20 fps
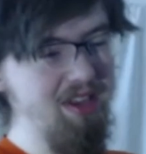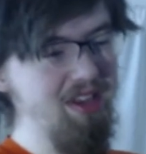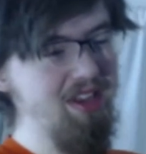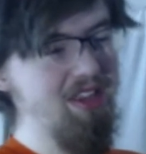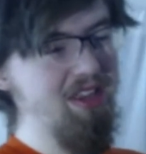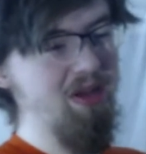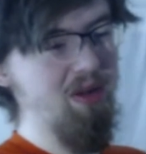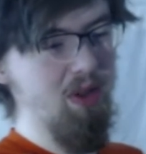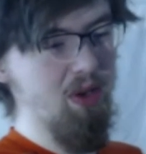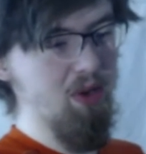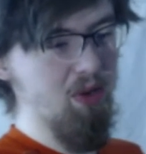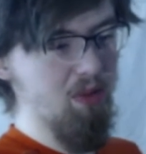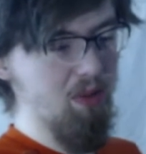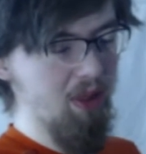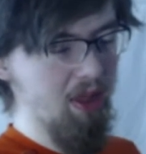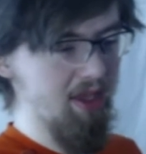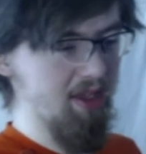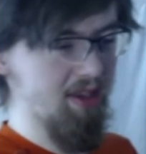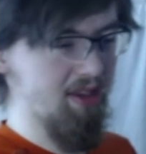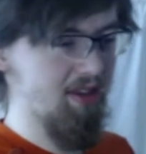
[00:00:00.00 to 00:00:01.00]
you little,
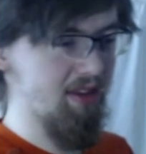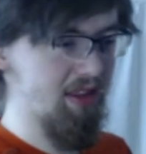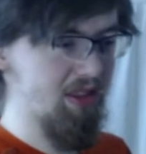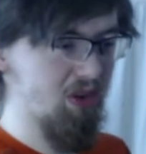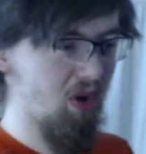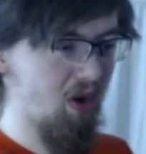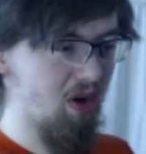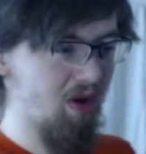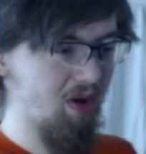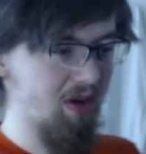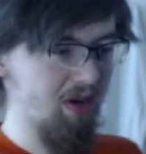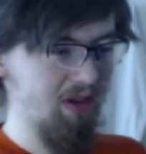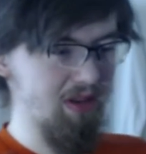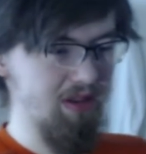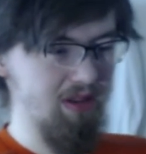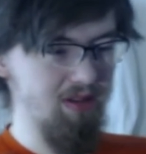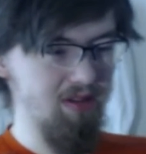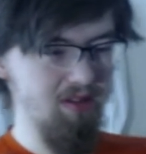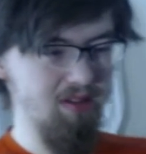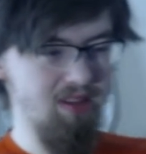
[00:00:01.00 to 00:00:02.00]
like, dog,
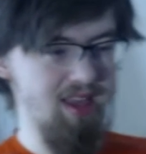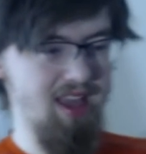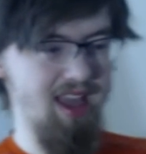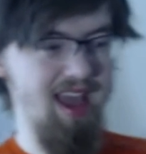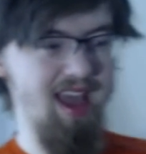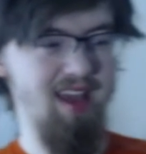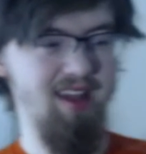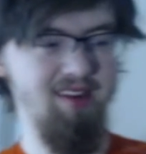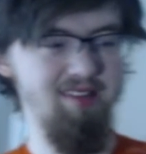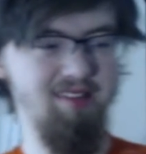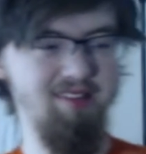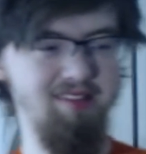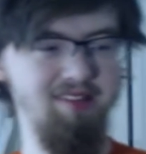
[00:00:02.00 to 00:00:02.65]
cat,